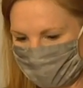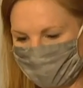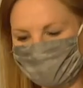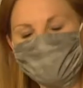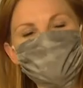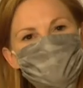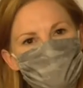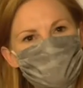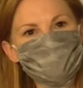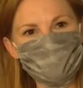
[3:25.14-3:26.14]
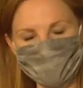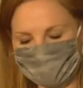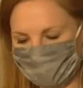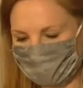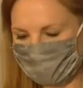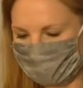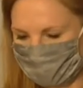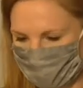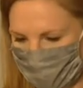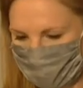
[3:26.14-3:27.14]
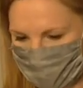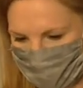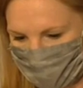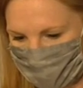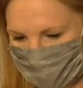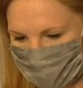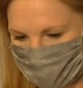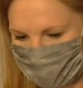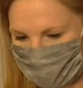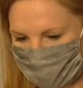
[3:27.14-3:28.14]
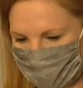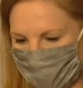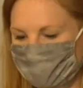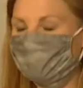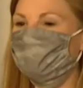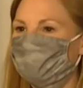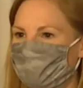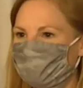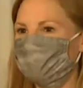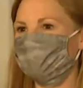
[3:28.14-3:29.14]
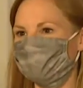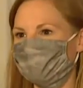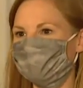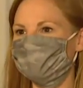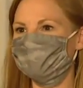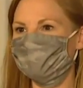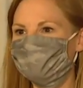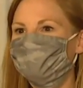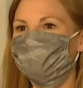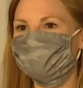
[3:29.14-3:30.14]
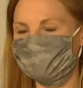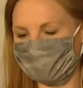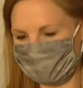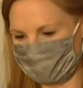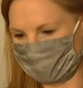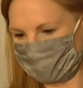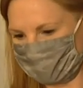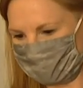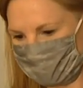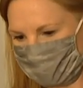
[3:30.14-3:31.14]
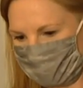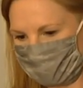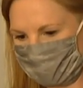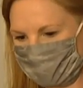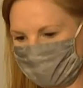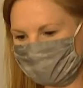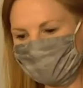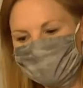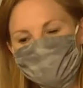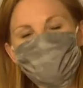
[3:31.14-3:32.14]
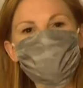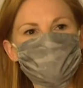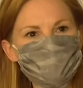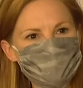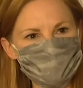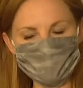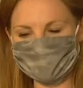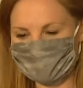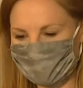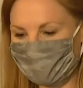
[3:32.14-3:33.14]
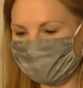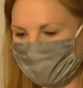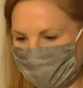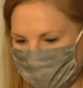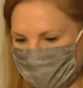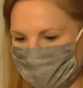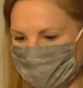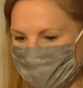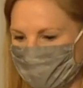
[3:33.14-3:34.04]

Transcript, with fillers: that we can no longer ignore science and the growing threat of COVID 19, that no one should be denied access to